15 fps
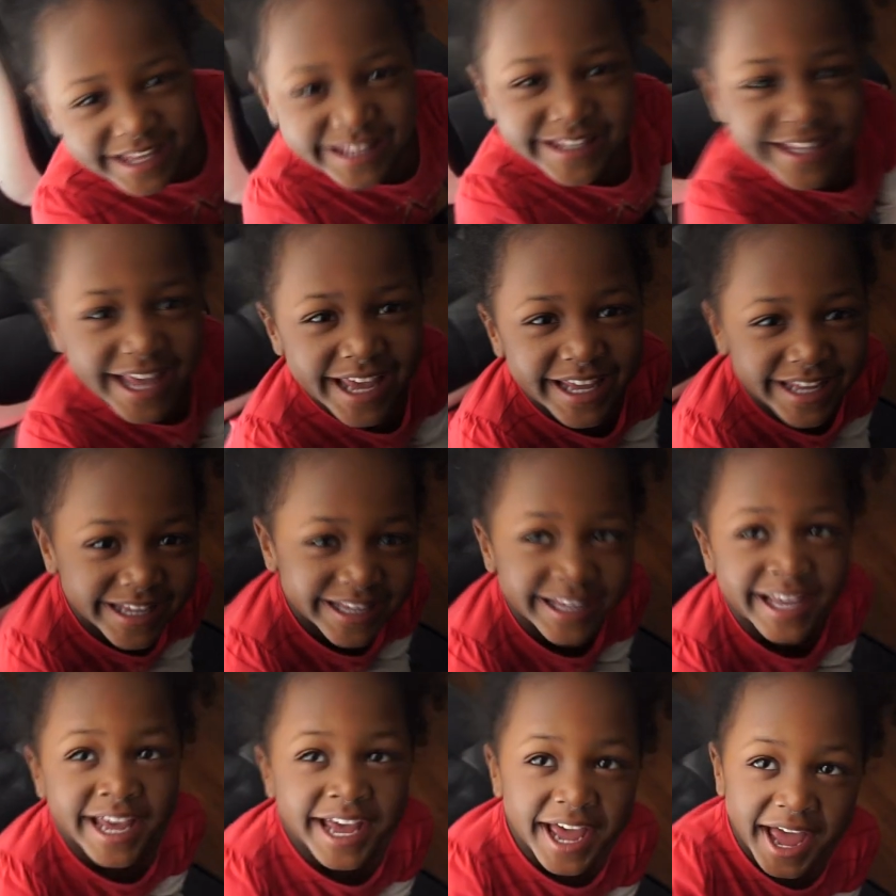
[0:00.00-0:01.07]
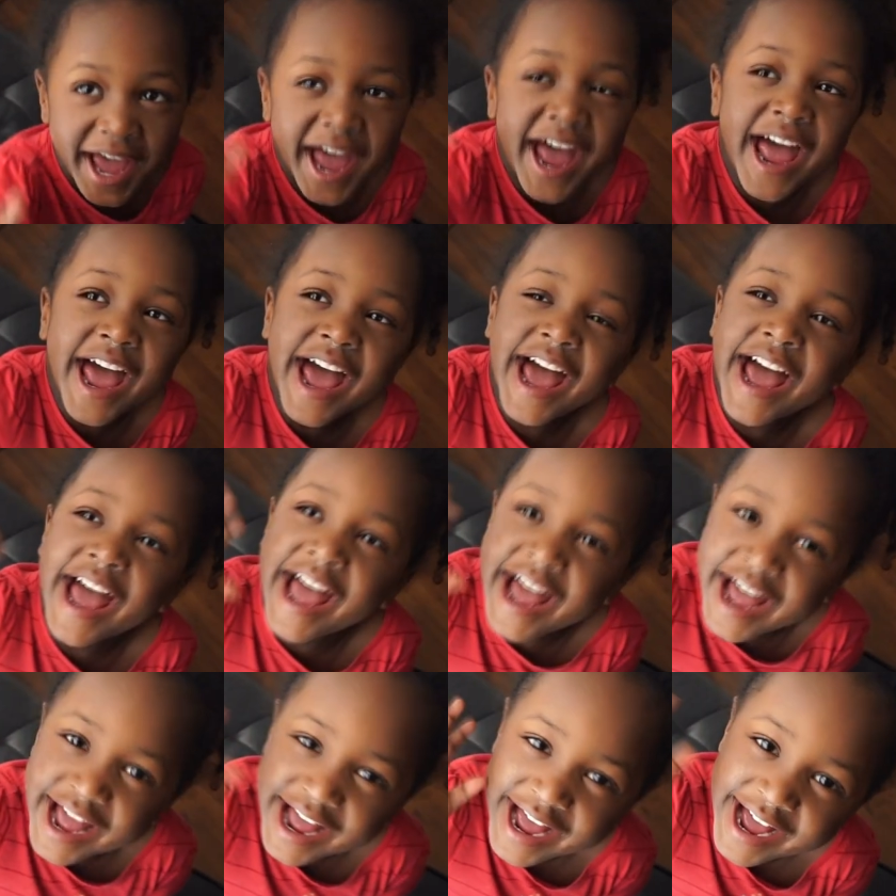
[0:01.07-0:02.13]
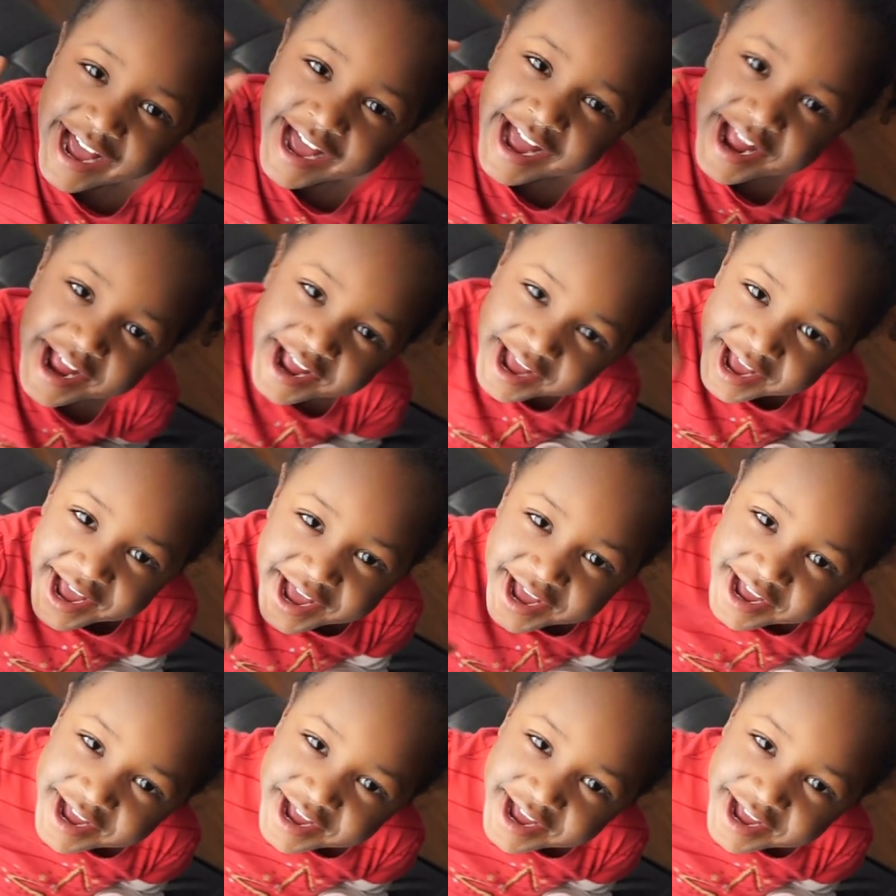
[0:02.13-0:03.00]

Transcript: Say hi. Hi. Say what it